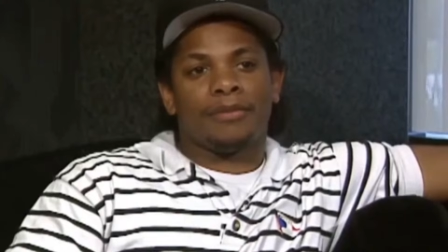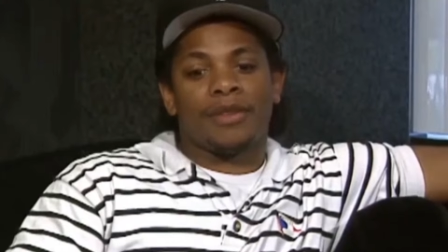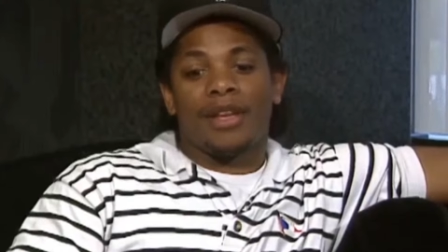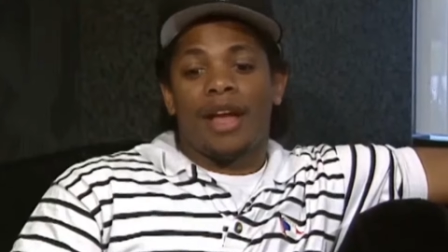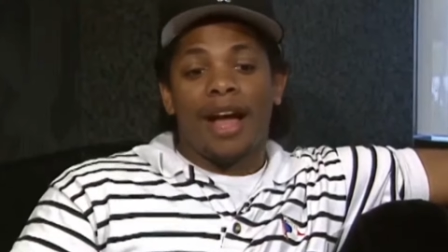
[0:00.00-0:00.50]

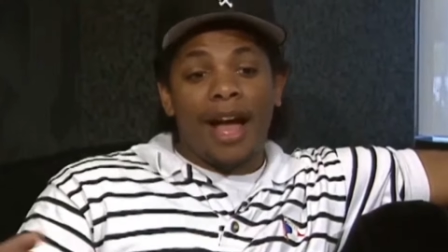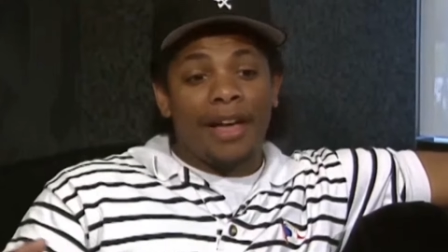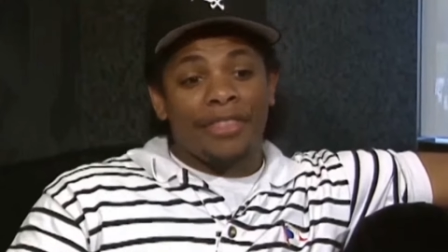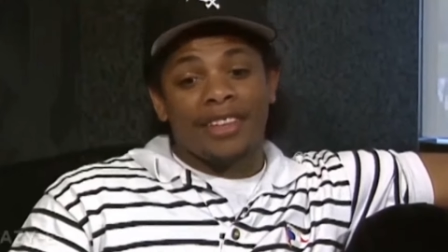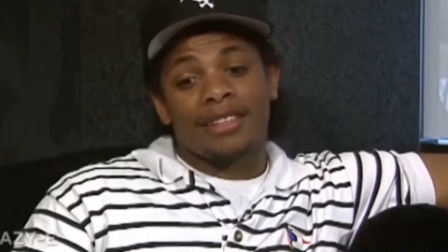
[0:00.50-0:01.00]
How did the
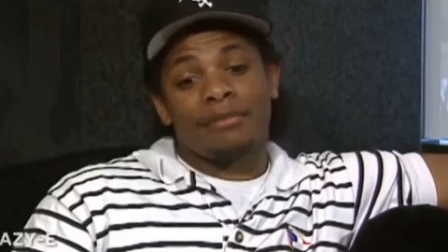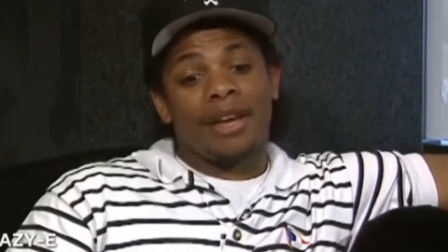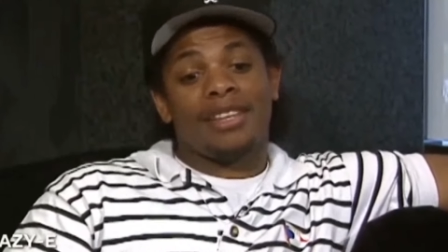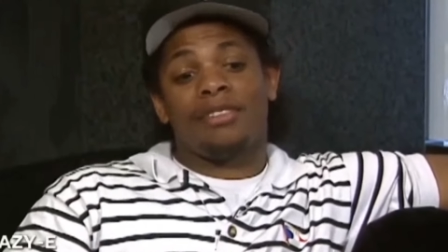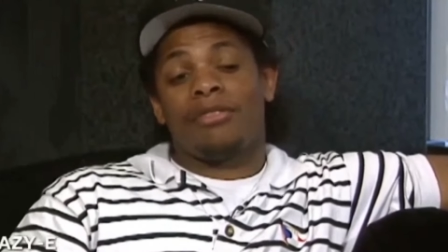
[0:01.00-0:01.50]
production
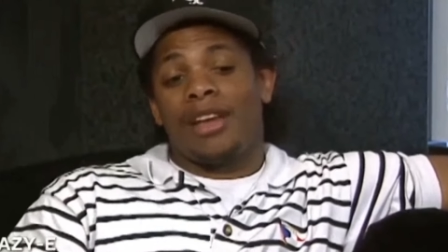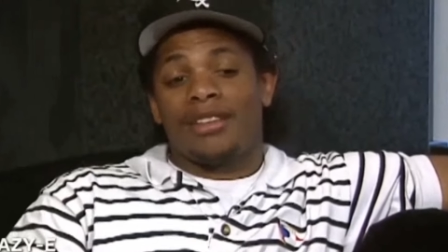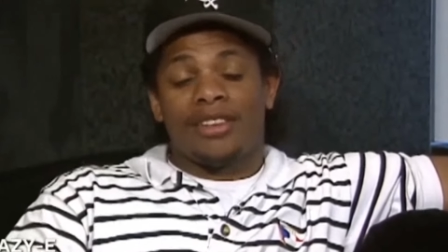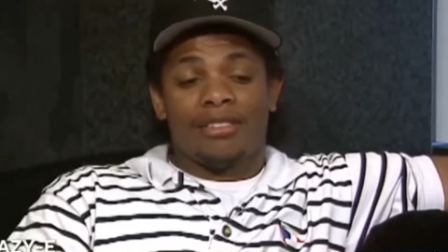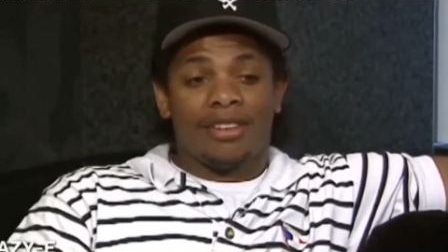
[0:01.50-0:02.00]
team
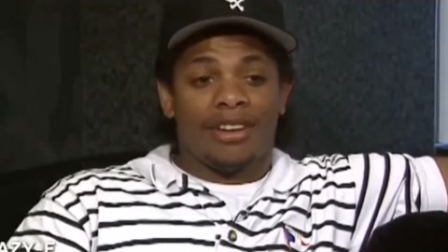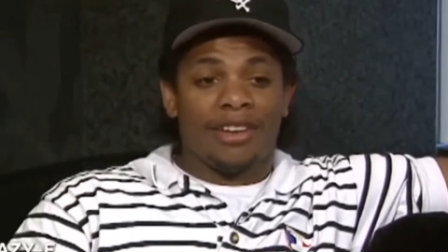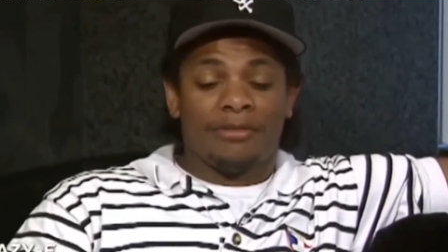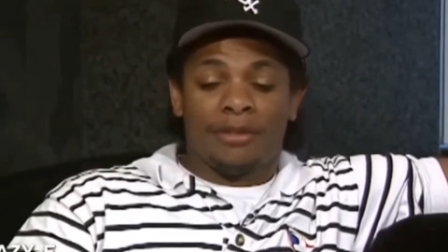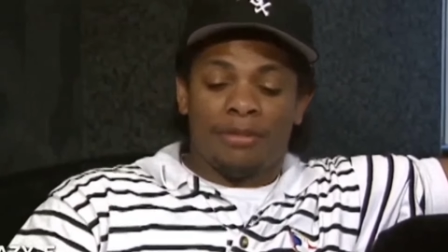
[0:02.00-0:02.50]
decide on what
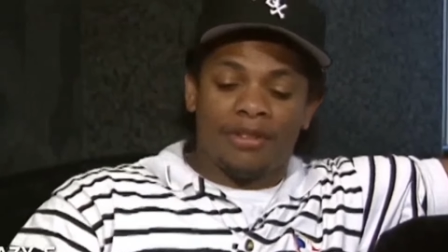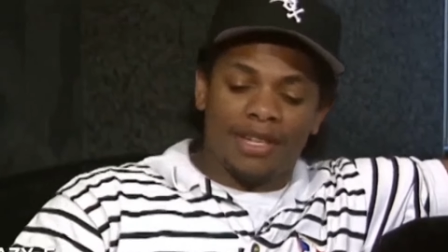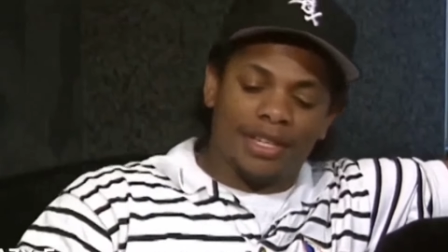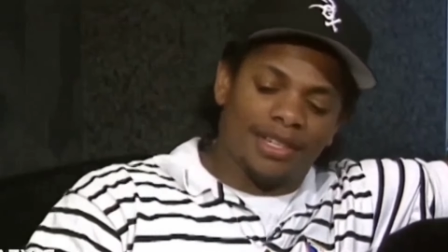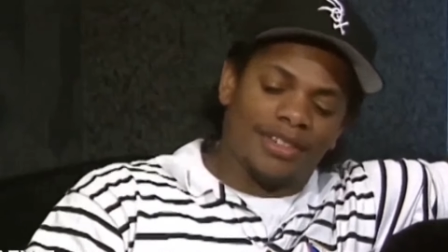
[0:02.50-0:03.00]
would be in
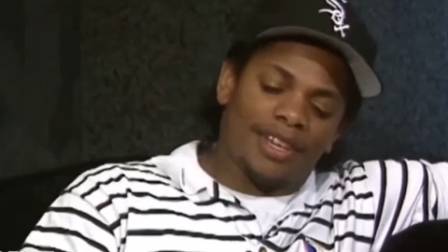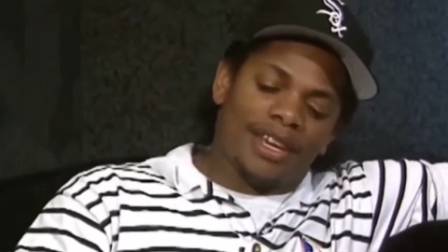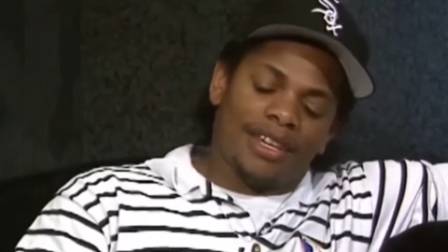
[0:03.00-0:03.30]
each part?